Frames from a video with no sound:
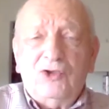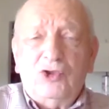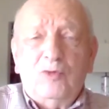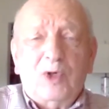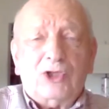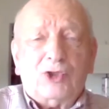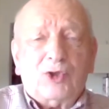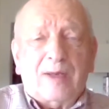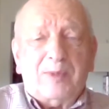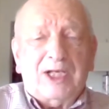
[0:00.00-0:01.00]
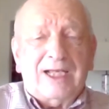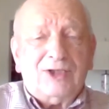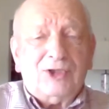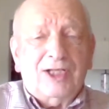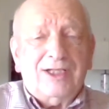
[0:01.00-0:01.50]
too much
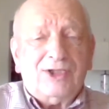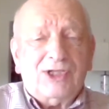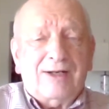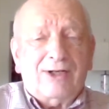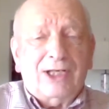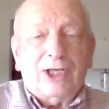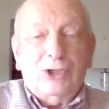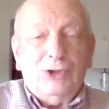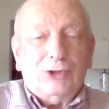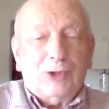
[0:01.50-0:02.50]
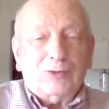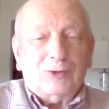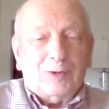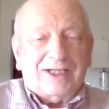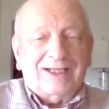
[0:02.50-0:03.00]
trepidation in this area, you don't do it.